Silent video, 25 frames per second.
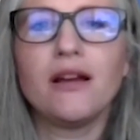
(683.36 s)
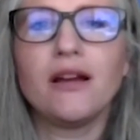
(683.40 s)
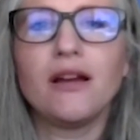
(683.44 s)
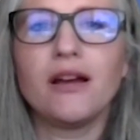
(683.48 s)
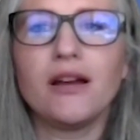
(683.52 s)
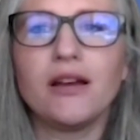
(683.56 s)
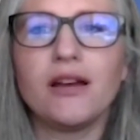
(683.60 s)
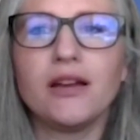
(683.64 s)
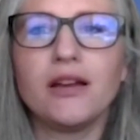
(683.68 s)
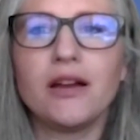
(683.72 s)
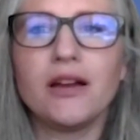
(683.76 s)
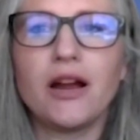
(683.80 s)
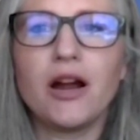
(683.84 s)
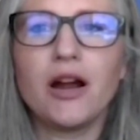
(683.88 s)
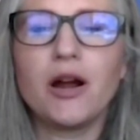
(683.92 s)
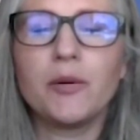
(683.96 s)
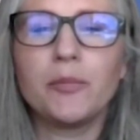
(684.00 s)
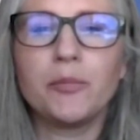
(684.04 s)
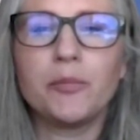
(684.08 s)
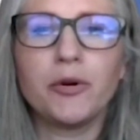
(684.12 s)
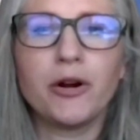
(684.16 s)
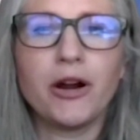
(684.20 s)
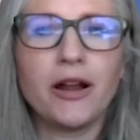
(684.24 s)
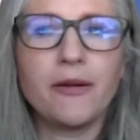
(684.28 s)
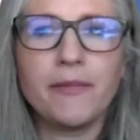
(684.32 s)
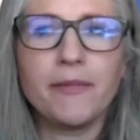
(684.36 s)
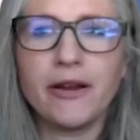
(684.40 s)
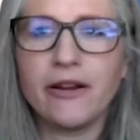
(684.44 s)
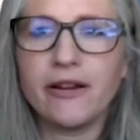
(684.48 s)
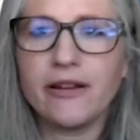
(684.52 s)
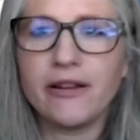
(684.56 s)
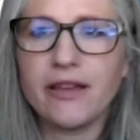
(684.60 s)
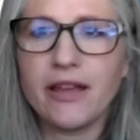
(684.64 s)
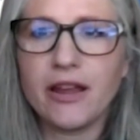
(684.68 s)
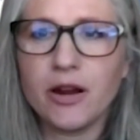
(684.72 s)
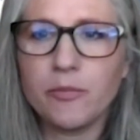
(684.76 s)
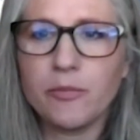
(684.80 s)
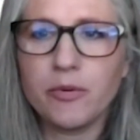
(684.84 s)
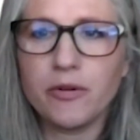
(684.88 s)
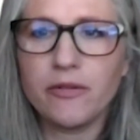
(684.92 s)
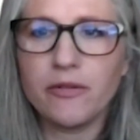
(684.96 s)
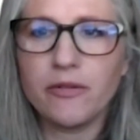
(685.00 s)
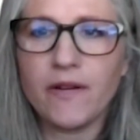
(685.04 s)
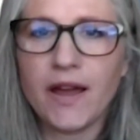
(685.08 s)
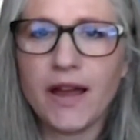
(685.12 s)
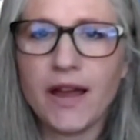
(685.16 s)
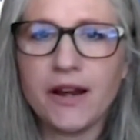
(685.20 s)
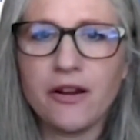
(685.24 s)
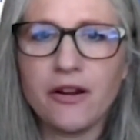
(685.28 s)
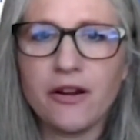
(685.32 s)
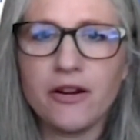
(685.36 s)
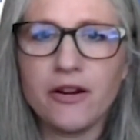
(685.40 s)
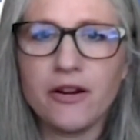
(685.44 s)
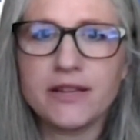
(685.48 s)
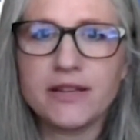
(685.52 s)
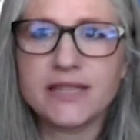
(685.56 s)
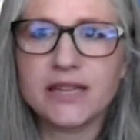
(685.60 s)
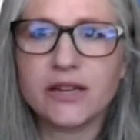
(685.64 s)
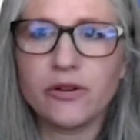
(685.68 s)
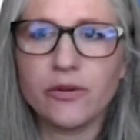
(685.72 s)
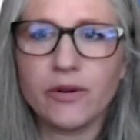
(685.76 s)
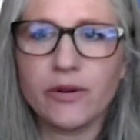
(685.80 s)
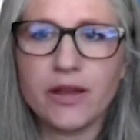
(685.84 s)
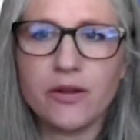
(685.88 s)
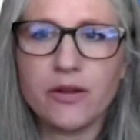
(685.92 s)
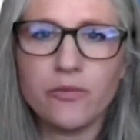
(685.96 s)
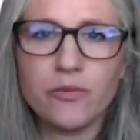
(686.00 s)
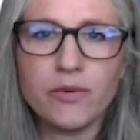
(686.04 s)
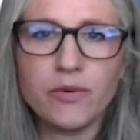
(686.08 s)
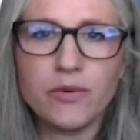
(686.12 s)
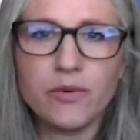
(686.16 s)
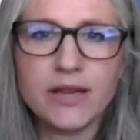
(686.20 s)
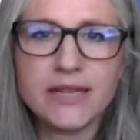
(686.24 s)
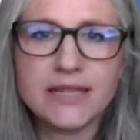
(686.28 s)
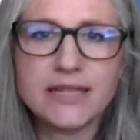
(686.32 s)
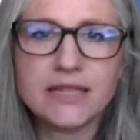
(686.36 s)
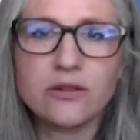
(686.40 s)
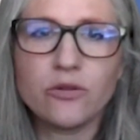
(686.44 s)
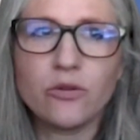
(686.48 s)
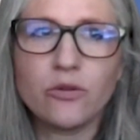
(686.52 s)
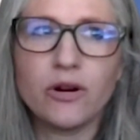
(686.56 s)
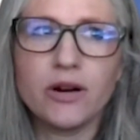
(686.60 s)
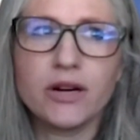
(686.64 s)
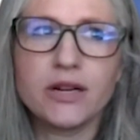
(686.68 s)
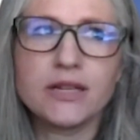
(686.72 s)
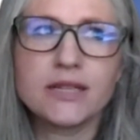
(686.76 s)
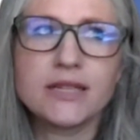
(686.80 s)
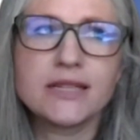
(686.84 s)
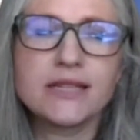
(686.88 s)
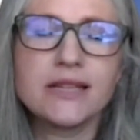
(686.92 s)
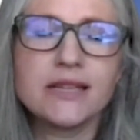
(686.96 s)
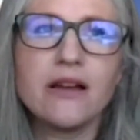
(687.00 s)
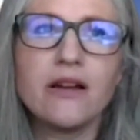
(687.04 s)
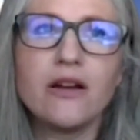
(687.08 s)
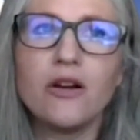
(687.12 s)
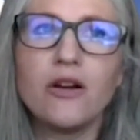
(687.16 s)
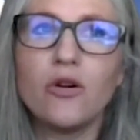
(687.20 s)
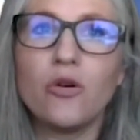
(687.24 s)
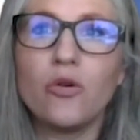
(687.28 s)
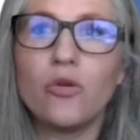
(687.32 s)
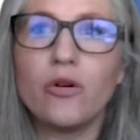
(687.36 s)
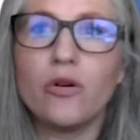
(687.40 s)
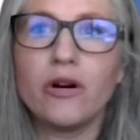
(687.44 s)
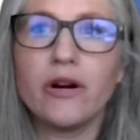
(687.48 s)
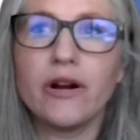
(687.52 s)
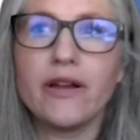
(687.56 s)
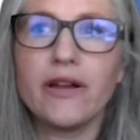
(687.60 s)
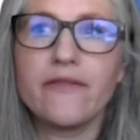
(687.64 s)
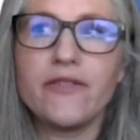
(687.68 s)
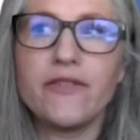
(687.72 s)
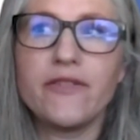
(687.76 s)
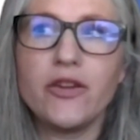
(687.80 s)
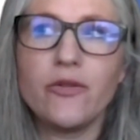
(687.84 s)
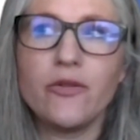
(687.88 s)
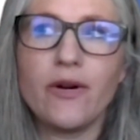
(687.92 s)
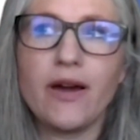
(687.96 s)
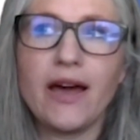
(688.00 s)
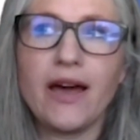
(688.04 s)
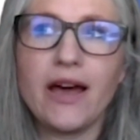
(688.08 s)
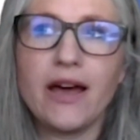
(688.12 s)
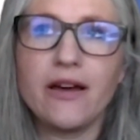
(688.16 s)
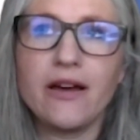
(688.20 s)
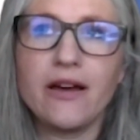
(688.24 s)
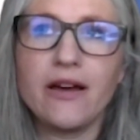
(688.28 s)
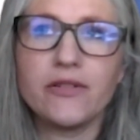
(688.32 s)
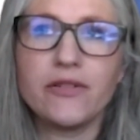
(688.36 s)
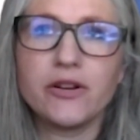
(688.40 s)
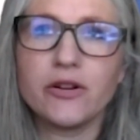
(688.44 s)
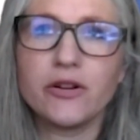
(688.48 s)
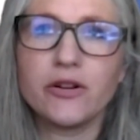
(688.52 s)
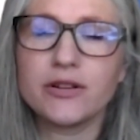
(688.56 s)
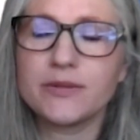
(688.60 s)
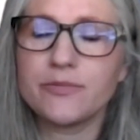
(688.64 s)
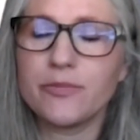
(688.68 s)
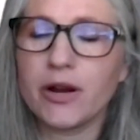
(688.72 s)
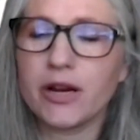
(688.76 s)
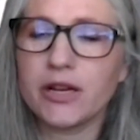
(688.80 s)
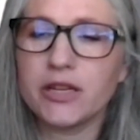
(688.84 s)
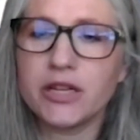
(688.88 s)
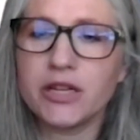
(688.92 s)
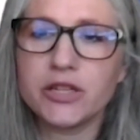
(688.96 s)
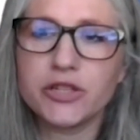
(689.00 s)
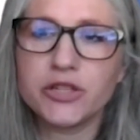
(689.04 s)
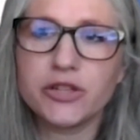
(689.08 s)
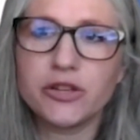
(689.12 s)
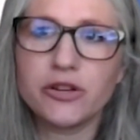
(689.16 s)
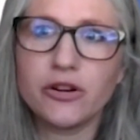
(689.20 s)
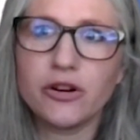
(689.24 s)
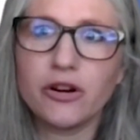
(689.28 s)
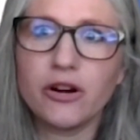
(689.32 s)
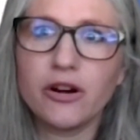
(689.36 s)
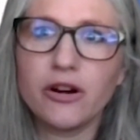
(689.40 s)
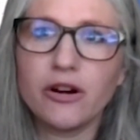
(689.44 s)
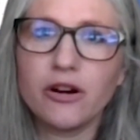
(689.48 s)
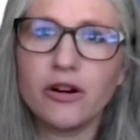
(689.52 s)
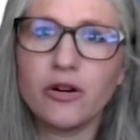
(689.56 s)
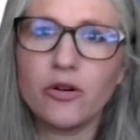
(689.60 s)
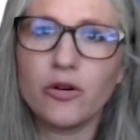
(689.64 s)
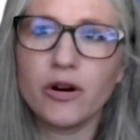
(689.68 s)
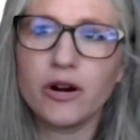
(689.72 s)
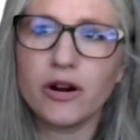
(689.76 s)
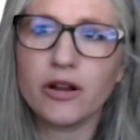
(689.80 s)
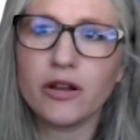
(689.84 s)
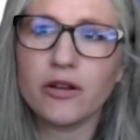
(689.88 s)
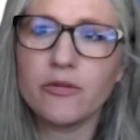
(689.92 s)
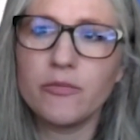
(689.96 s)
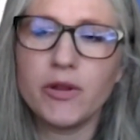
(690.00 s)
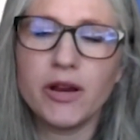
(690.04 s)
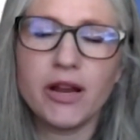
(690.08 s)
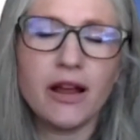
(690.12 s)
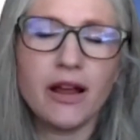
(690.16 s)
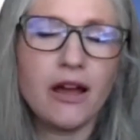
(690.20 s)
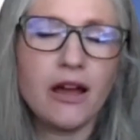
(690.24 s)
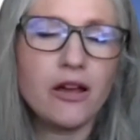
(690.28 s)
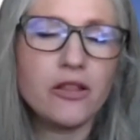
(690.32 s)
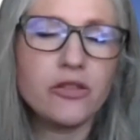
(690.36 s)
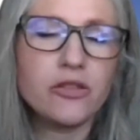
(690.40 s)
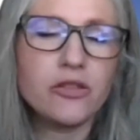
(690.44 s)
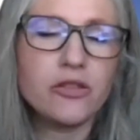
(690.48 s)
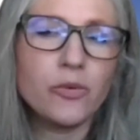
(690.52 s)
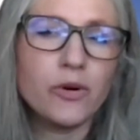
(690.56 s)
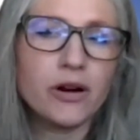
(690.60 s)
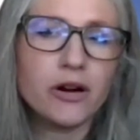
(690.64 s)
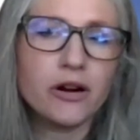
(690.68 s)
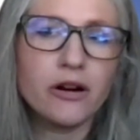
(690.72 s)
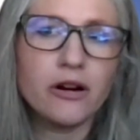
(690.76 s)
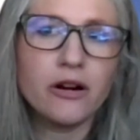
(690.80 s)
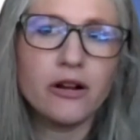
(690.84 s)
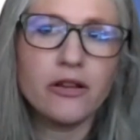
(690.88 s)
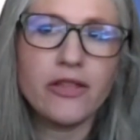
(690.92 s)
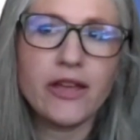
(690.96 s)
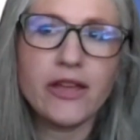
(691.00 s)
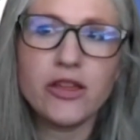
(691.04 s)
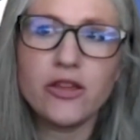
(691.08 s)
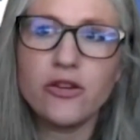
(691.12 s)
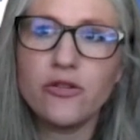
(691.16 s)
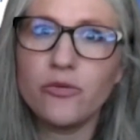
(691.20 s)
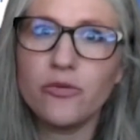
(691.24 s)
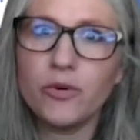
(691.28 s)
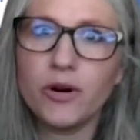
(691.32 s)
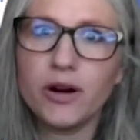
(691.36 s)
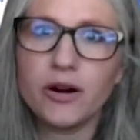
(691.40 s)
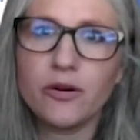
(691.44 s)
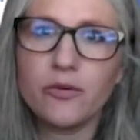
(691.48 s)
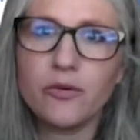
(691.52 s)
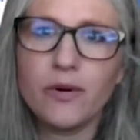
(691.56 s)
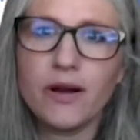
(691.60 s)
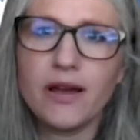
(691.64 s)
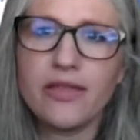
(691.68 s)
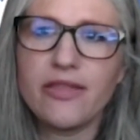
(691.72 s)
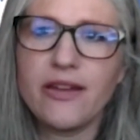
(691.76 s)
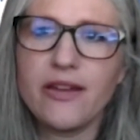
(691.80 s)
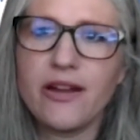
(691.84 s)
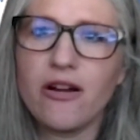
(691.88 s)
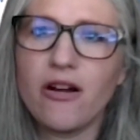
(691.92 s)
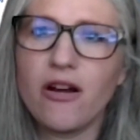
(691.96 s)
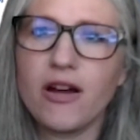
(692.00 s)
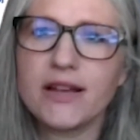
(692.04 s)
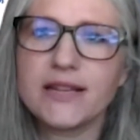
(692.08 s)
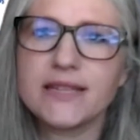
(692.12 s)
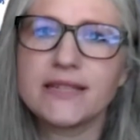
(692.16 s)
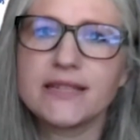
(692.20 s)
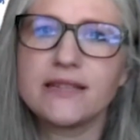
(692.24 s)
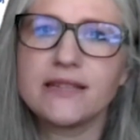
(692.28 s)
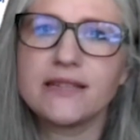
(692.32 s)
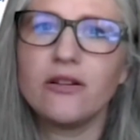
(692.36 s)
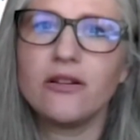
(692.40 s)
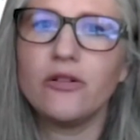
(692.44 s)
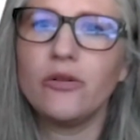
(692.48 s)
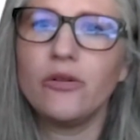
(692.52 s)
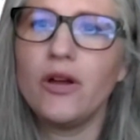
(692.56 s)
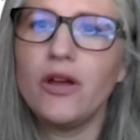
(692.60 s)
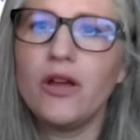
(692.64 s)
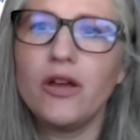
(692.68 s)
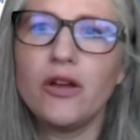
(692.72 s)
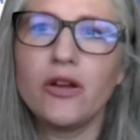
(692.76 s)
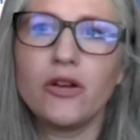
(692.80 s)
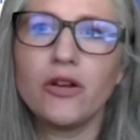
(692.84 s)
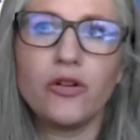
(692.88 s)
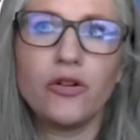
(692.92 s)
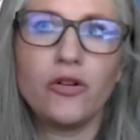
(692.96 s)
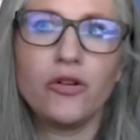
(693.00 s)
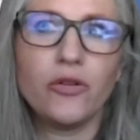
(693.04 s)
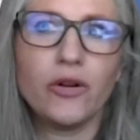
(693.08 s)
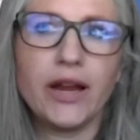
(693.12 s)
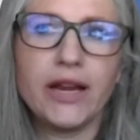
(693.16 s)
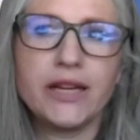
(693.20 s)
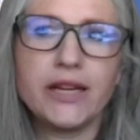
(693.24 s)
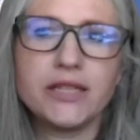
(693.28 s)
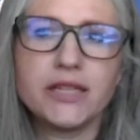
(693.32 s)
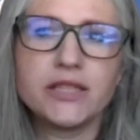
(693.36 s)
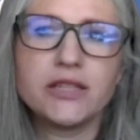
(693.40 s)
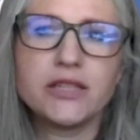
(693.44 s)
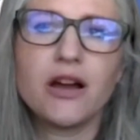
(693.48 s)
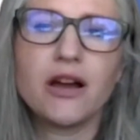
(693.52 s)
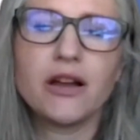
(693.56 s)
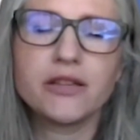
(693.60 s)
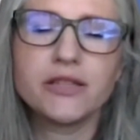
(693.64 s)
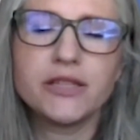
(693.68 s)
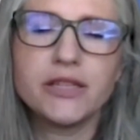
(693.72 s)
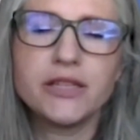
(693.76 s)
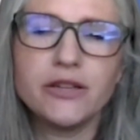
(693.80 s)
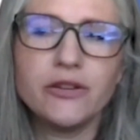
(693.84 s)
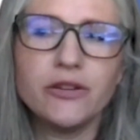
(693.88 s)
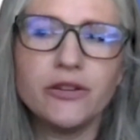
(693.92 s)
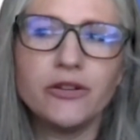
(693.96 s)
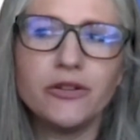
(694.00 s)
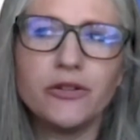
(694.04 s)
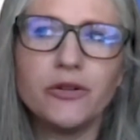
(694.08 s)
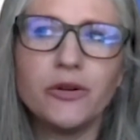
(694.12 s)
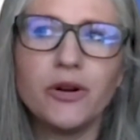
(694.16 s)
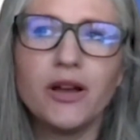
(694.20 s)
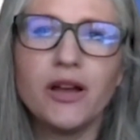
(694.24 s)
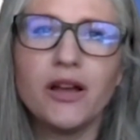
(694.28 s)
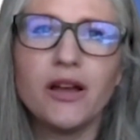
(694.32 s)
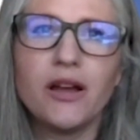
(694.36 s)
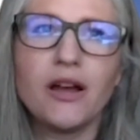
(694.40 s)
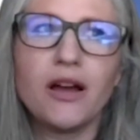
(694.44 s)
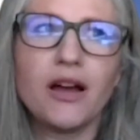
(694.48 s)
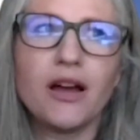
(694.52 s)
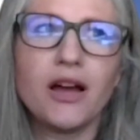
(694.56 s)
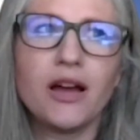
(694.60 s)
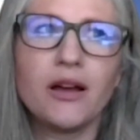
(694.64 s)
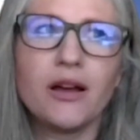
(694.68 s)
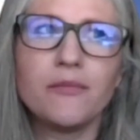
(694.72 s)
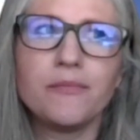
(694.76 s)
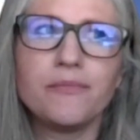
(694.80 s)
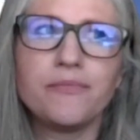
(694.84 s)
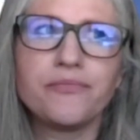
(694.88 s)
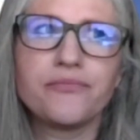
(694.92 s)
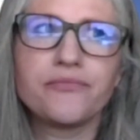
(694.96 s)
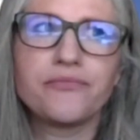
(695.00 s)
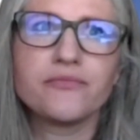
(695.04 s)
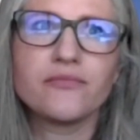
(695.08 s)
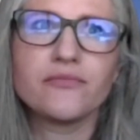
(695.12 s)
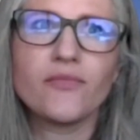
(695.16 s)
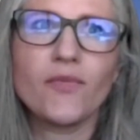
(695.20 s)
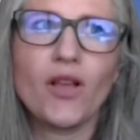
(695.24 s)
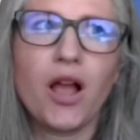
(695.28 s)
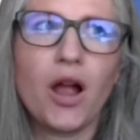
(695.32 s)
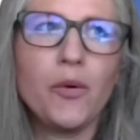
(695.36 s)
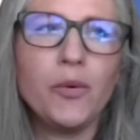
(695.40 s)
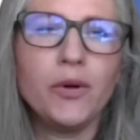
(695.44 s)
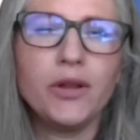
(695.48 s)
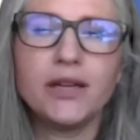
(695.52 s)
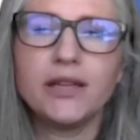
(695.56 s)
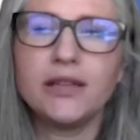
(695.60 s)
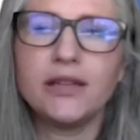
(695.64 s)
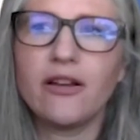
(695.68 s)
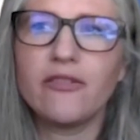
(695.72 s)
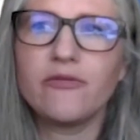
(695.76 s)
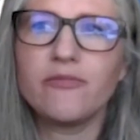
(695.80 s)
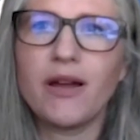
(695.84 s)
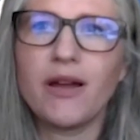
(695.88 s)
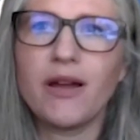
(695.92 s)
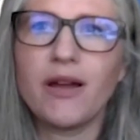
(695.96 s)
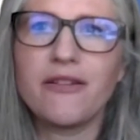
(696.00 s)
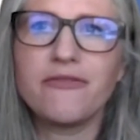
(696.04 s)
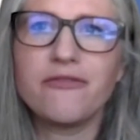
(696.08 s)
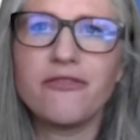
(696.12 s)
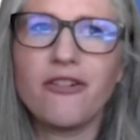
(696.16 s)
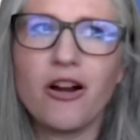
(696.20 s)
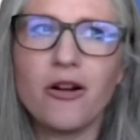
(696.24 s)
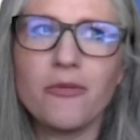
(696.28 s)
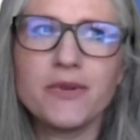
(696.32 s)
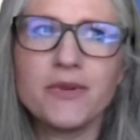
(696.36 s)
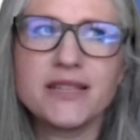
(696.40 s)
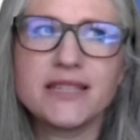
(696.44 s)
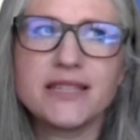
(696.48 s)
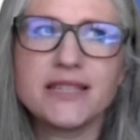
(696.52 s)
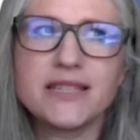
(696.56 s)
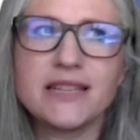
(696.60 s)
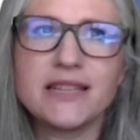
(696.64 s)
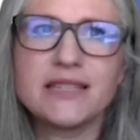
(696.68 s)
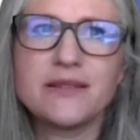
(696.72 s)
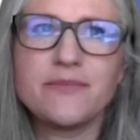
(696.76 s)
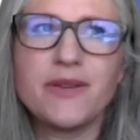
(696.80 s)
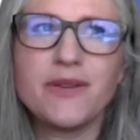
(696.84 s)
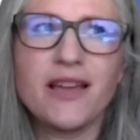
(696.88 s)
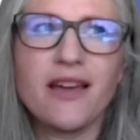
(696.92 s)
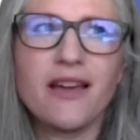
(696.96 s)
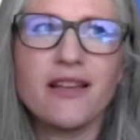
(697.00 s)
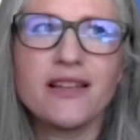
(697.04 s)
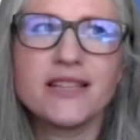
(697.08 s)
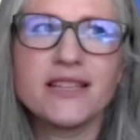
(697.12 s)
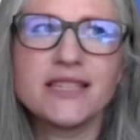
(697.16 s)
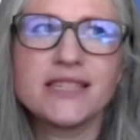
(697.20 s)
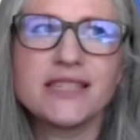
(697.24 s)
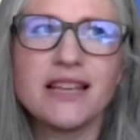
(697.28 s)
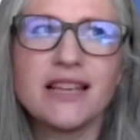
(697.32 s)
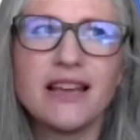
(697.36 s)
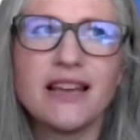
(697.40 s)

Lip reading: our primary care provider is a great resource. Or if you have a nurse practitioner or a community health worker that you work with, they're also great to talk to. I really love my pharmacist because